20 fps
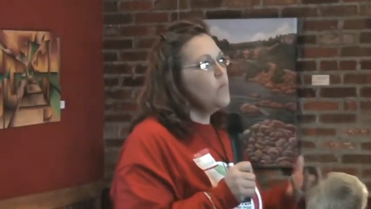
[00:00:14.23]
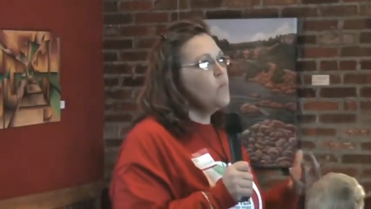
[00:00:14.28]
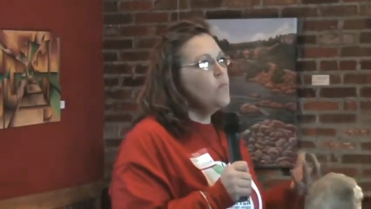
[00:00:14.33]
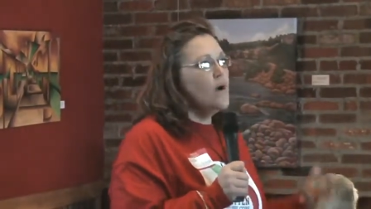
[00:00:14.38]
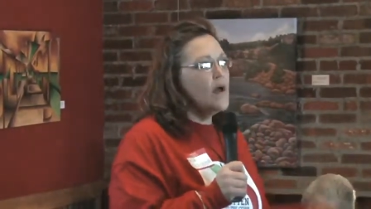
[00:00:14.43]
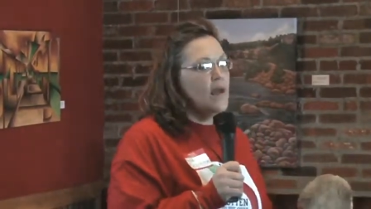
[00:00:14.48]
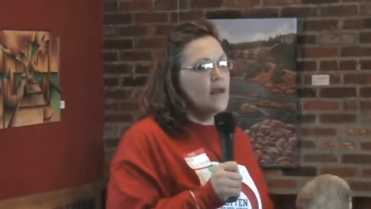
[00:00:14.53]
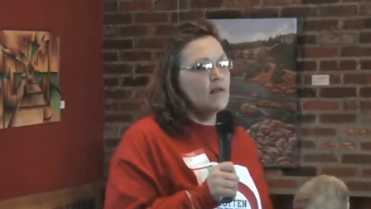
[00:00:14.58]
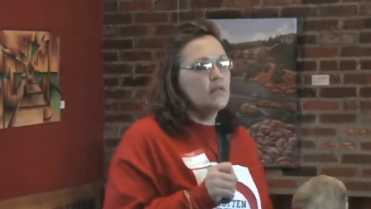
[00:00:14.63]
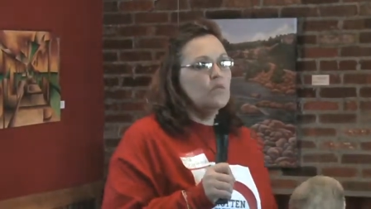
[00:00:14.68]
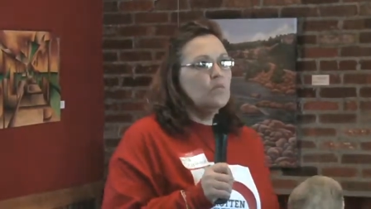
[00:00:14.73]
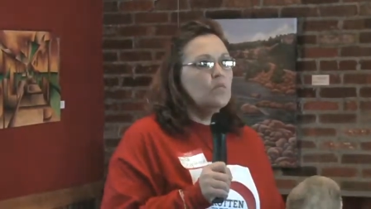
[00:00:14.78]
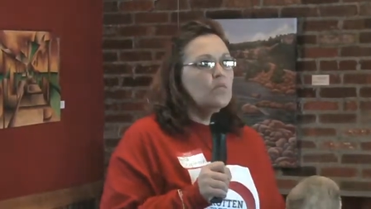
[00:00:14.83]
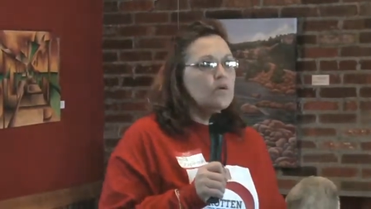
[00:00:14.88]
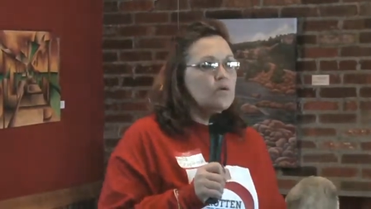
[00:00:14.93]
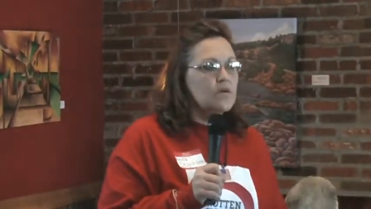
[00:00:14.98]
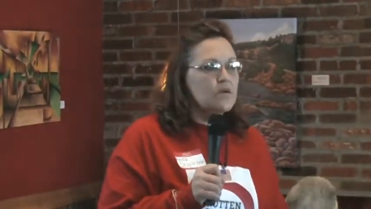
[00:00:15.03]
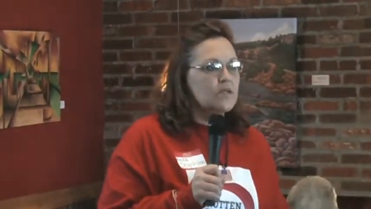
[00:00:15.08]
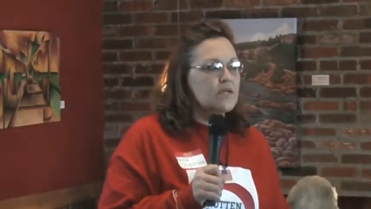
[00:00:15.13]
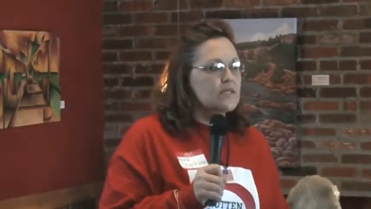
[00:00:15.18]
why in the
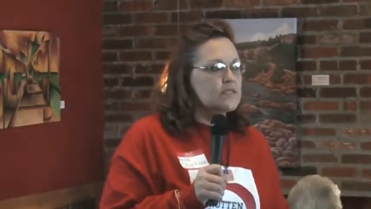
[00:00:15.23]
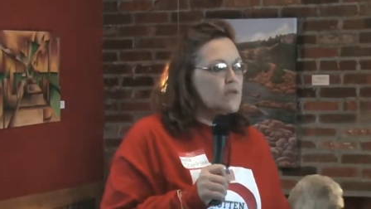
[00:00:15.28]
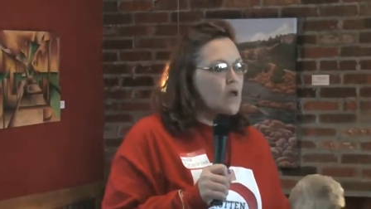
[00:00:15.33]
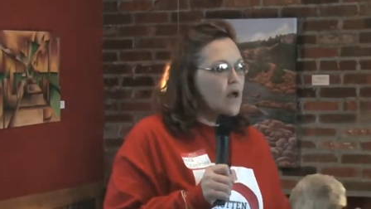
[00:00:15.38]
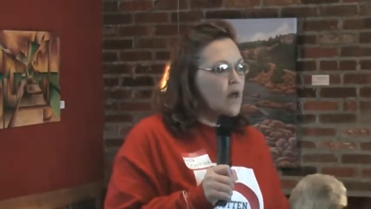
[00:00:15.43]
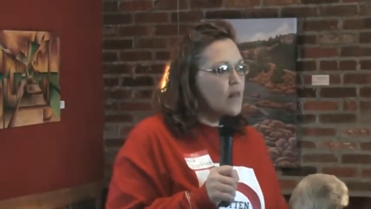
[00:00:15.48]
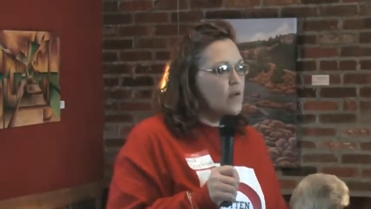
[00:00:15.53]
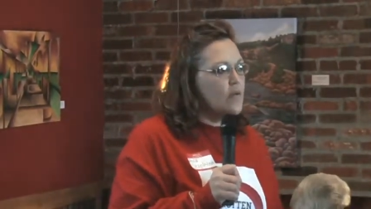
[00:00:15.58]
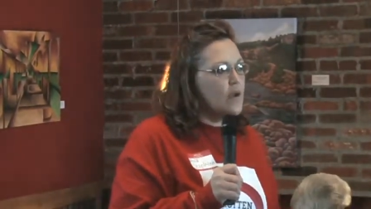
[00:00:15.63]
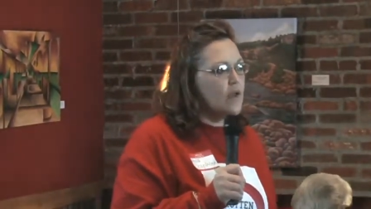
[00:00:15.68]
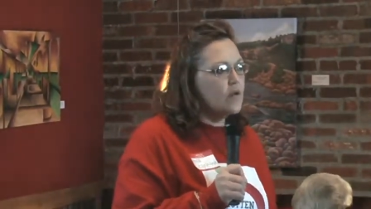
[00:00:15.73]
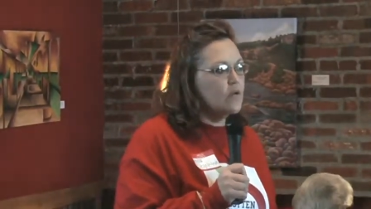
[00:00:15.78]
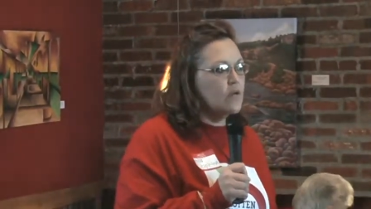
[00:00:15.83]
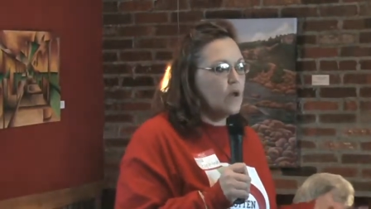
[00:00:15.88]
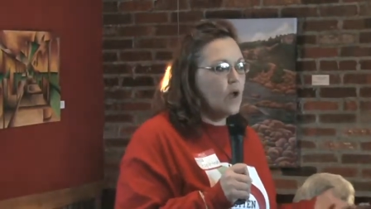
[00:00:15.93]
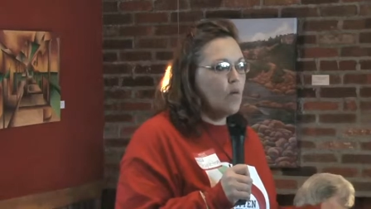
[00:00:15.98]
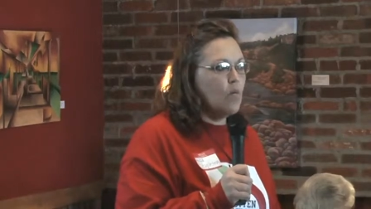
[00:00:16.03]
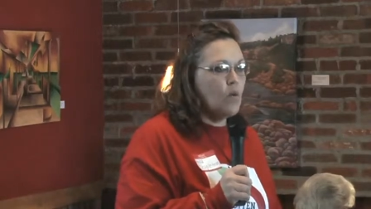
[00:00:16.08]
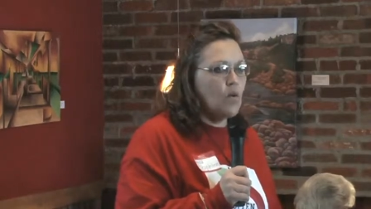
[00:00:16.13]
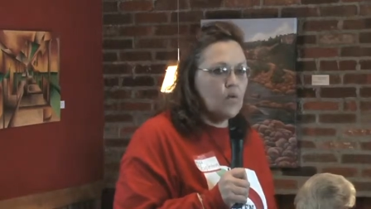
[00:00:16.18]
world has Colorado
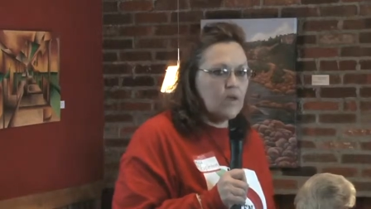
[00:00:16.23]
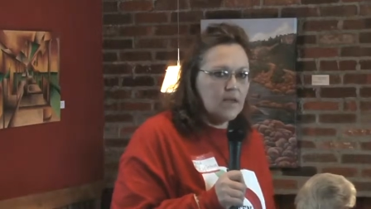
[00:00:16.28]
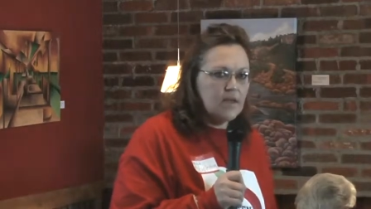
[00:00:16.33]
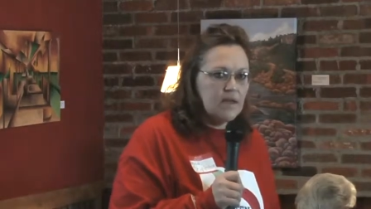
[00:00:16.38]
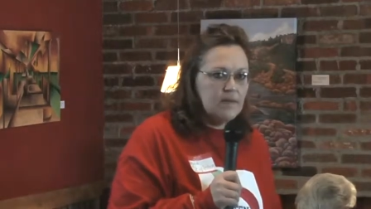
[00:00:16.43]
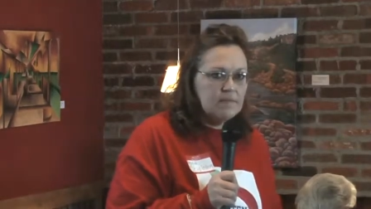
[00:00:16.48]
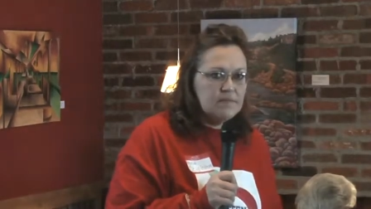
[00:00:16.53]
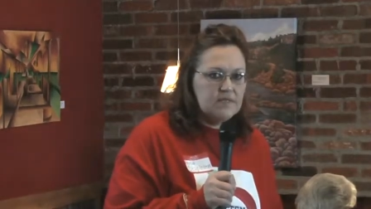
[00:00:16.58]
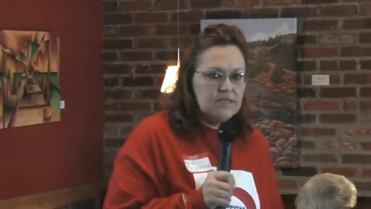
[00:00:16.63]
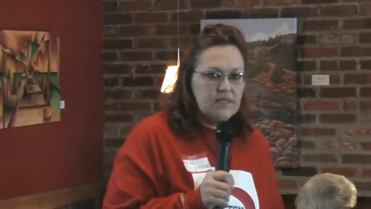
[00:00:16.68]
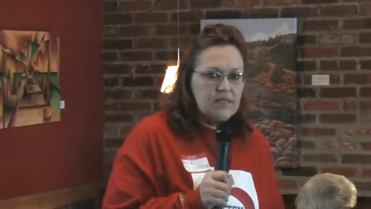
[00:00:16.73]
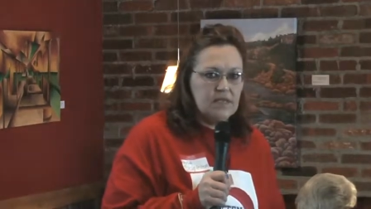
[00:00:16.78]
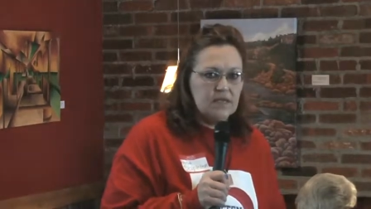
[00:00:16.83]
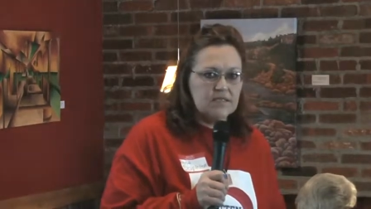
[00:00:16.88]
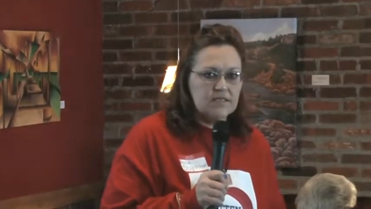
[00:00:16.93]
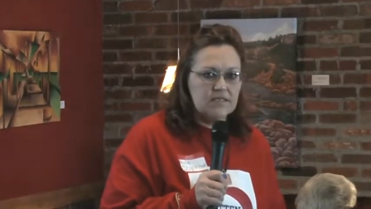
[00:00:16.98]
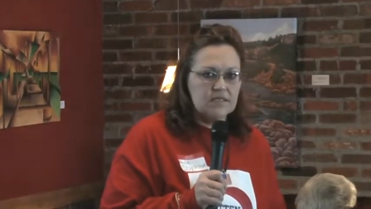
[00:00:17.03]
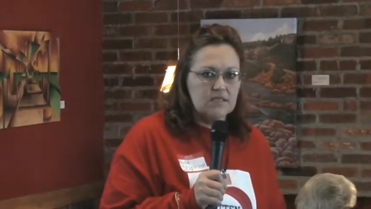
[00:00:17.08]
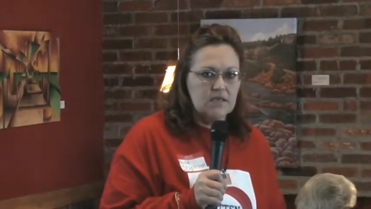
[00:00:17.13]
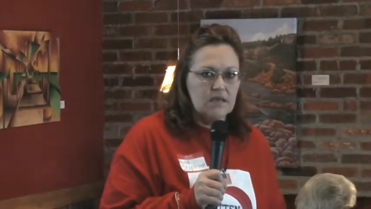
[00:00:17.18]
not woken up to
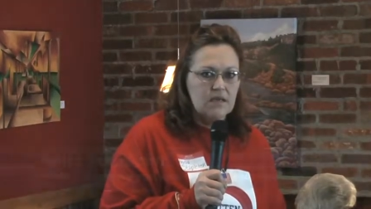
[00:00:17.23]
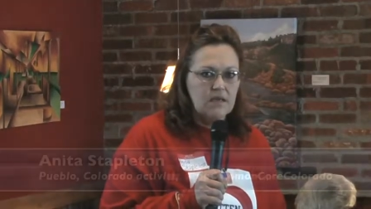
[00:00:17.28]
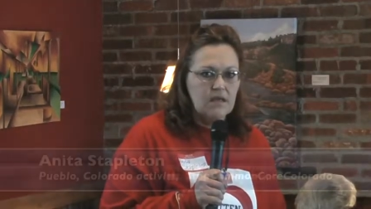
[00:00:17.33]
this?